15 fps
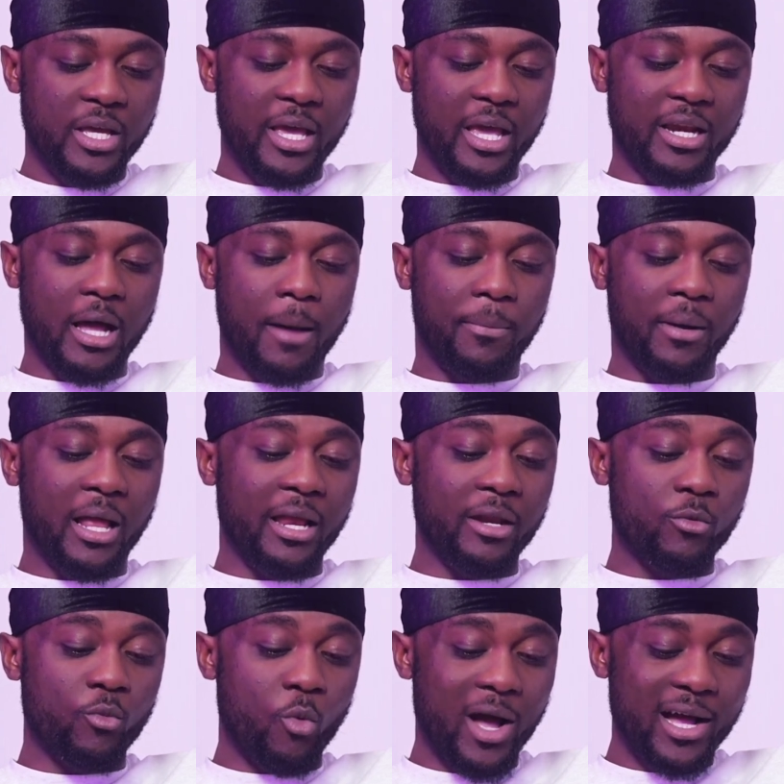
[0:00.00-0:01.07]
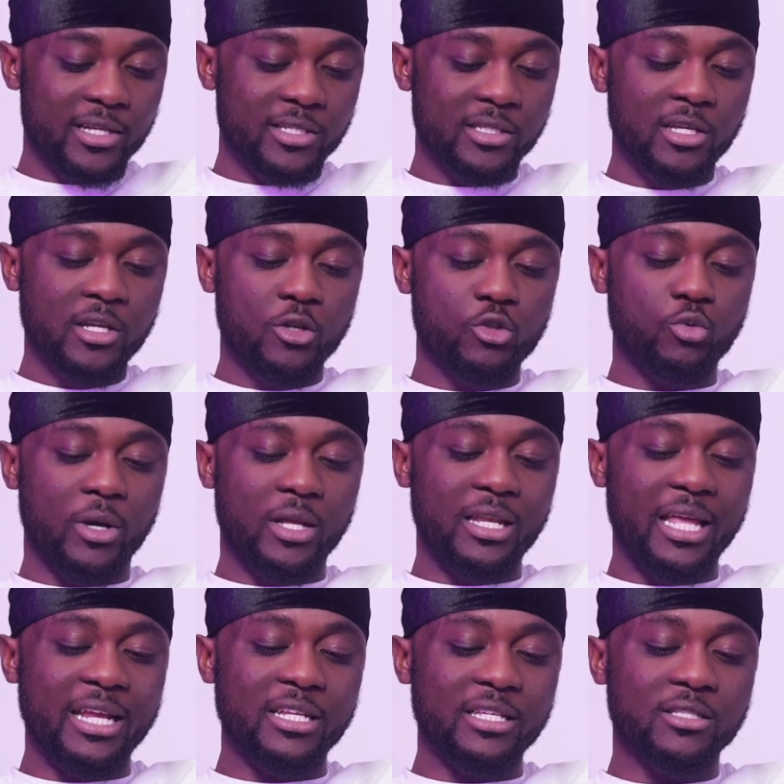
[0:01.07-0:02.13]
and applying wax to a
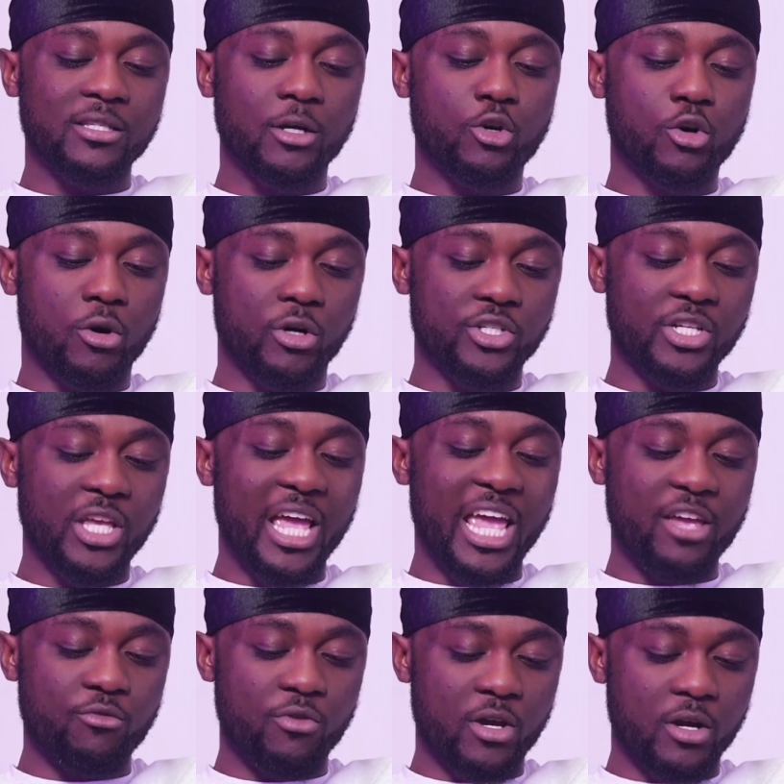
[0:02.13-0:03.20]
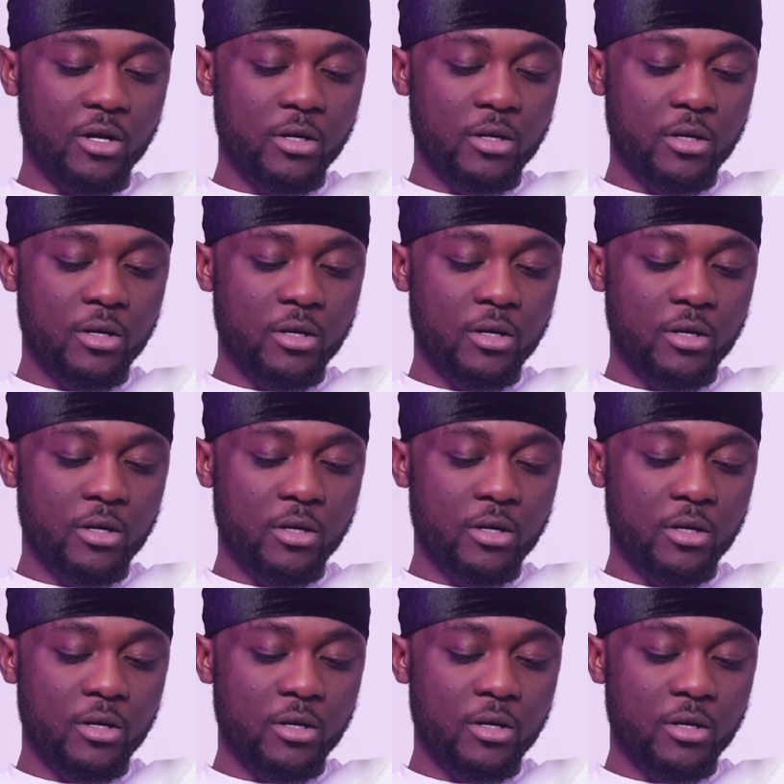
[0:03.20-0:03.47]
lady's crotch area.